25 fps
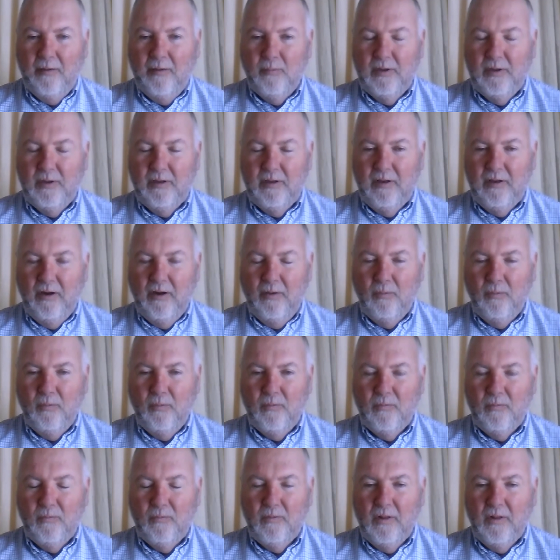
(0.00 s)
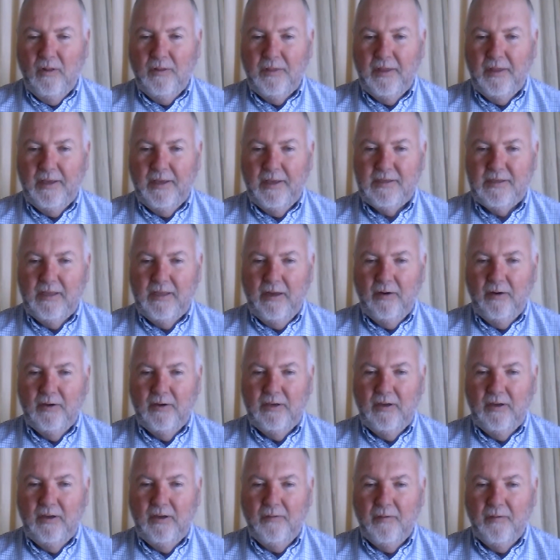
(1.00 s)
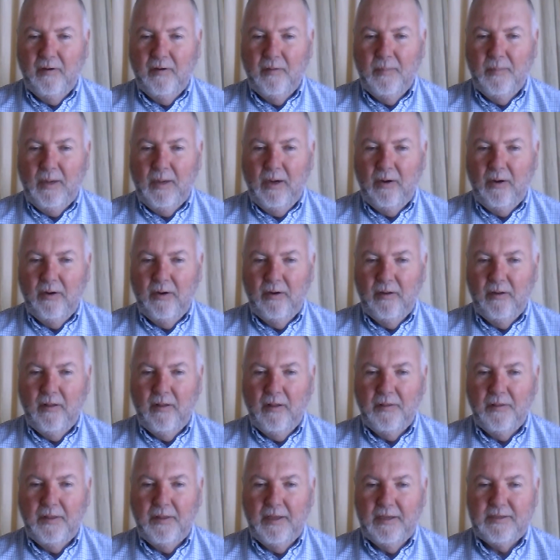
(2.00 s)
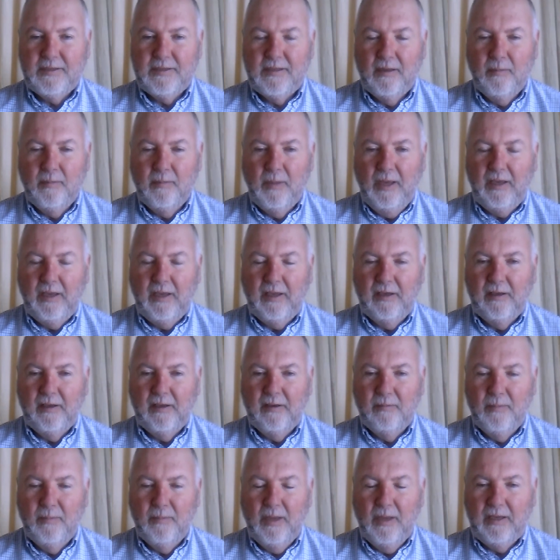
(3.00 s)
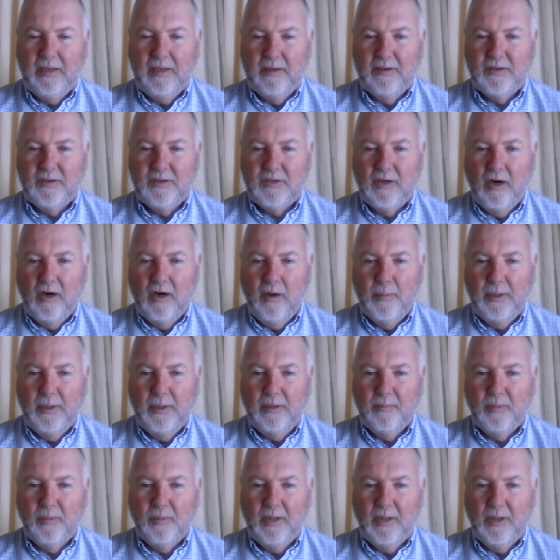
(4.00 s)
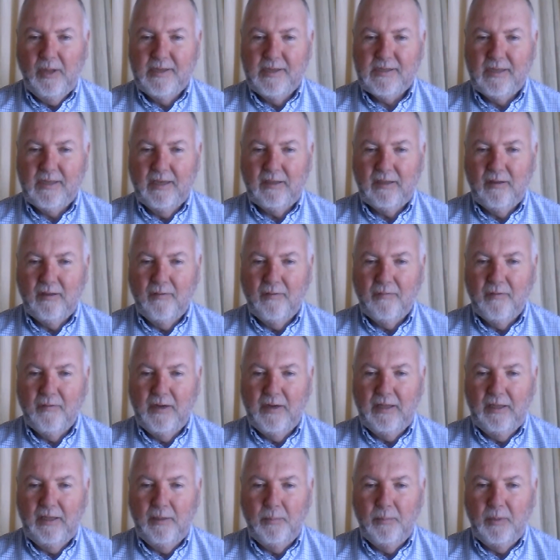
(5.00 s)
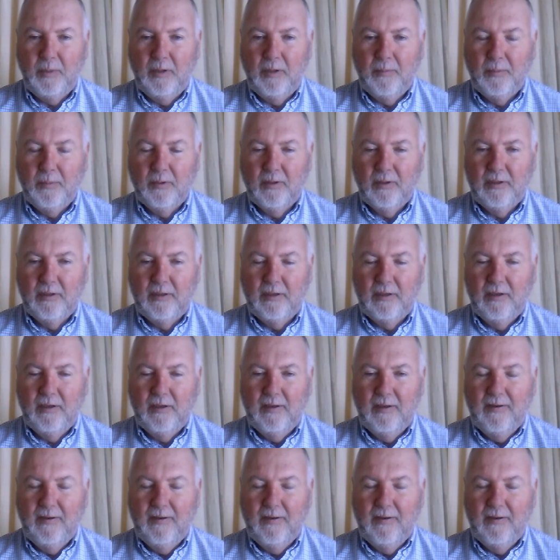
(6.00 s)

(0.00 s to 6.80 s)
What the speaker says: The things that are different about it are the things that make it a charming place, like the friendly people and